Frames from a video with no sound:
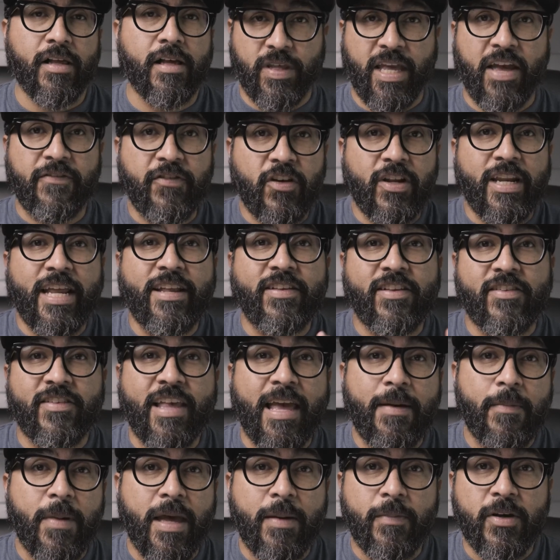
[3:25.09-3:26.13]
If you need the
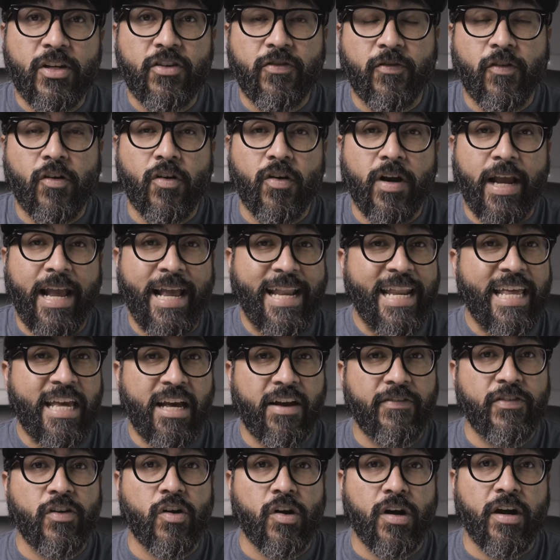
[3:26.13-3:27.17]
same image for any
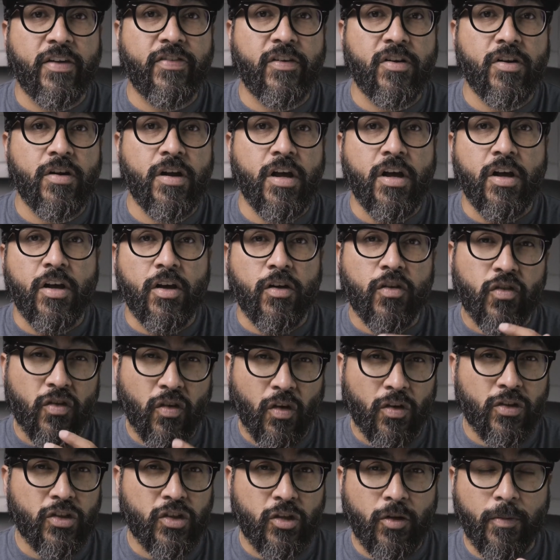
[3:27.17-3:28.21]
of your other
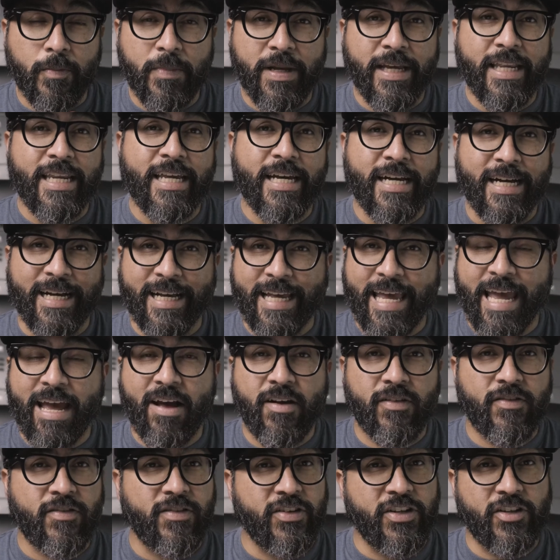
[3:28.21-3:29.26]
social media
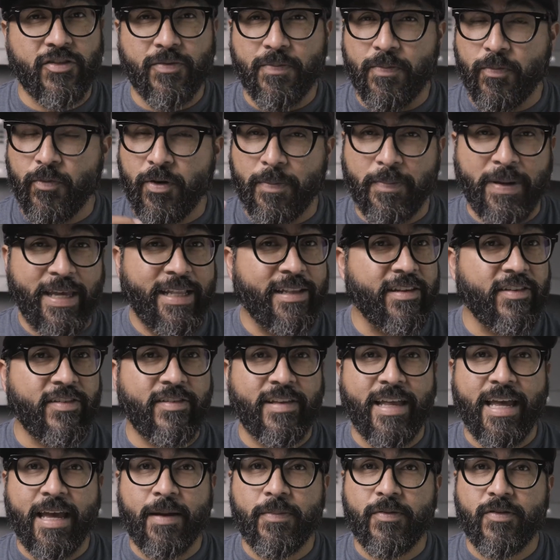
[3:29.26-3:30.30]
accounts, just repeat the
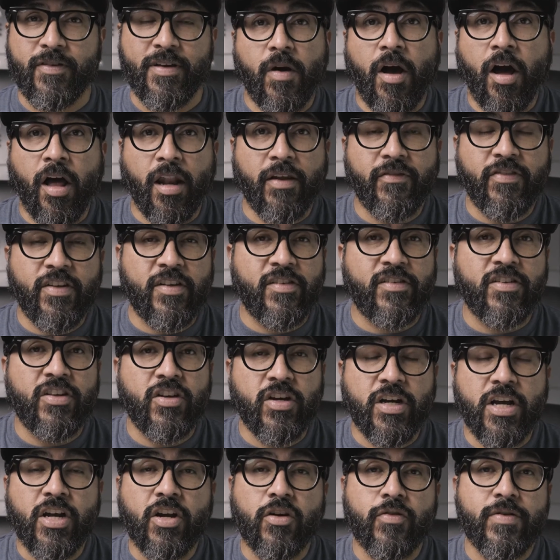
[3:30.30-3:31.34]
steps. All of this you
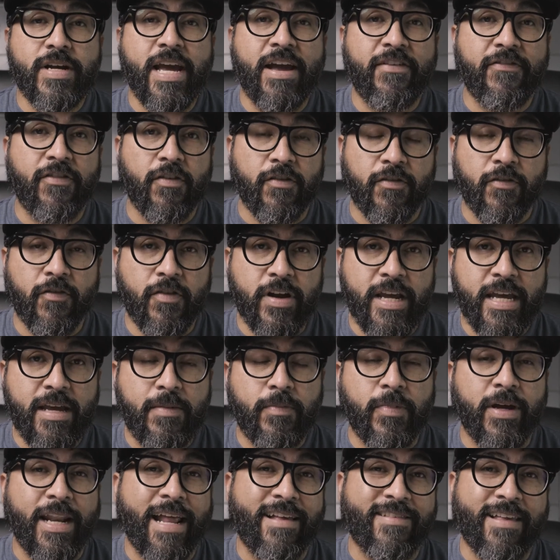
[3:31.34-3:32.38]
can create for free,
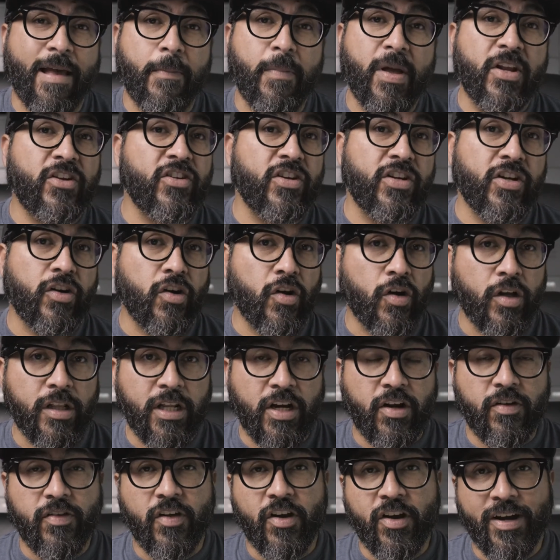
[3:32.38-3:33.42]
but as I mentioned
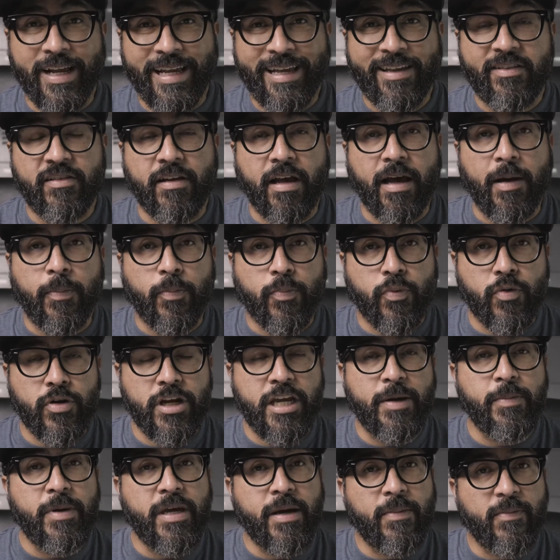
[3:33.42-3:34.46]
earlier, there is a
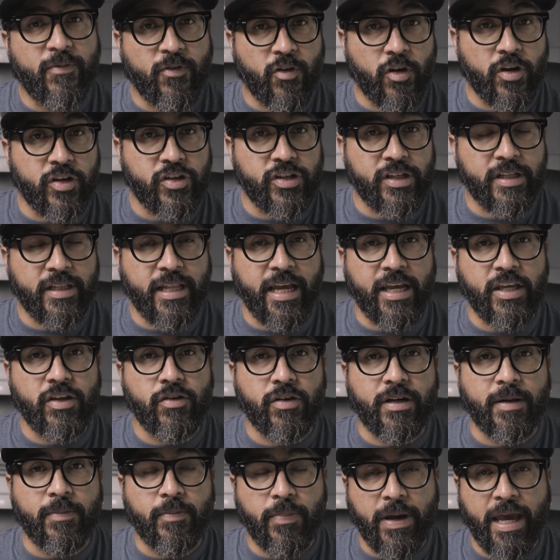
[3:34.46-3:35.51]
premium version that you
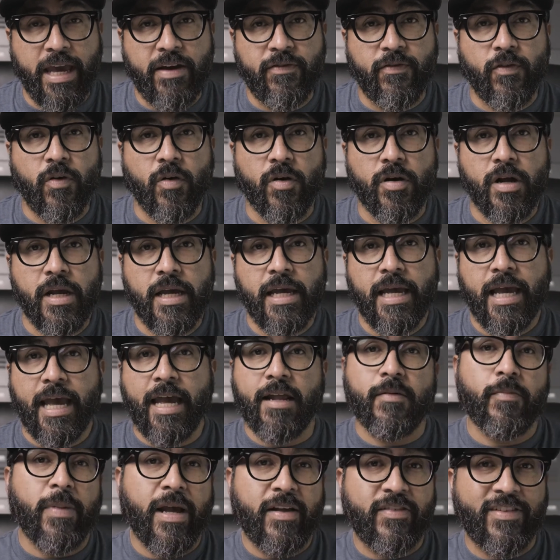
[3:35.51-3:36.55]
can pay for
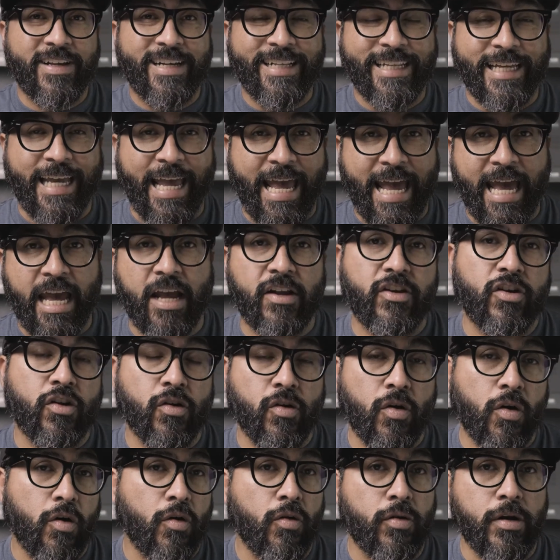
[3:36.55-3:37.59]
and basically add
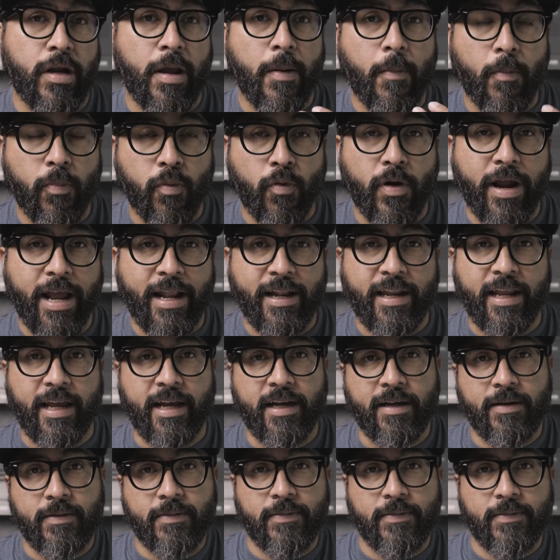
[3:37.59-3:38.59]
your own branding.